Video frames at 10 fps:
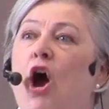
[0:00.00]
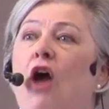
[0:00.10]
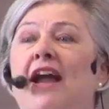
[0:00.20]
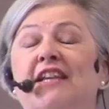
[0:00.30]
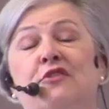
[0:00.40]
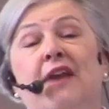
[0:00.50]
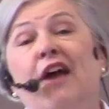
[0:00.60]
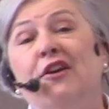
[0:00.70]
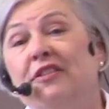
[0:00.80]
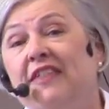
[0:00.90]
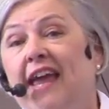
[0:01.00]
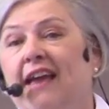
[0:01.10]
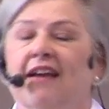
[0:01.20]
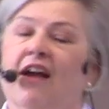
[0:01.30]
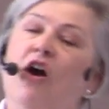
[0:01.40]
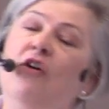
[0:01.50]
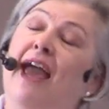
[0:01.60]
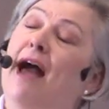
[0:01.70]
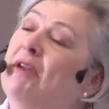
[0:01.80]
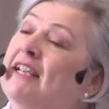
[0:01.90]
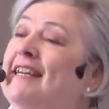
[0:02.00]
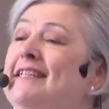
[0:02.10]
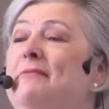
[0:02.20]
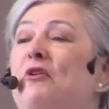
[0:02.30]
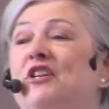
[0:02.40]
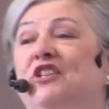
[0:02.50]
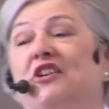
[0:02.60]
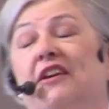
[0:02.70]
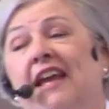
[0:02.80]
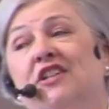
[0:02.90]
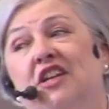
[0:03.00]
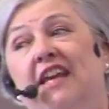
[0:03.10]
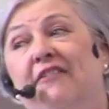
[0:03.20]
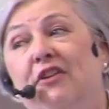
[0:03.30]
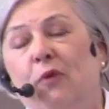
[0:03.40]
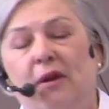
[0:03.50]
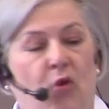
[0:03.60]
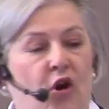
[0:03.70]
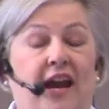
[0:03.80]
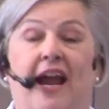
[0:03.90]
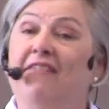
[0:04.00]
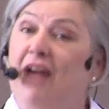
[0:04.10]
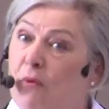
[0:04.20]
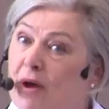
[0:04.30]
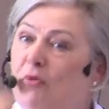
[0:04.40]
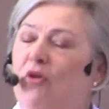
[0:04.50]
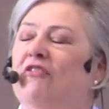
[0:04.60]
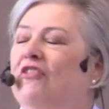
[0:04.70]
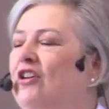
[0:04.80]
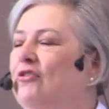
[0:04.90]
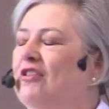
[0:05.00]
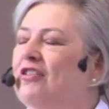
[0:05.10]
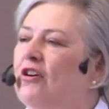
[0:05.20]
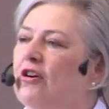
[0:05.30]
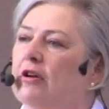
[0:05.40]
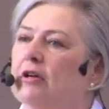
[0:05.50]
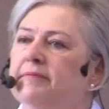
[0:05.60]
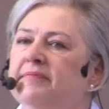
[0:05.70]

All right, so now you think, okay, how many testimonies can she give in one morning? I've got one more for you, the third.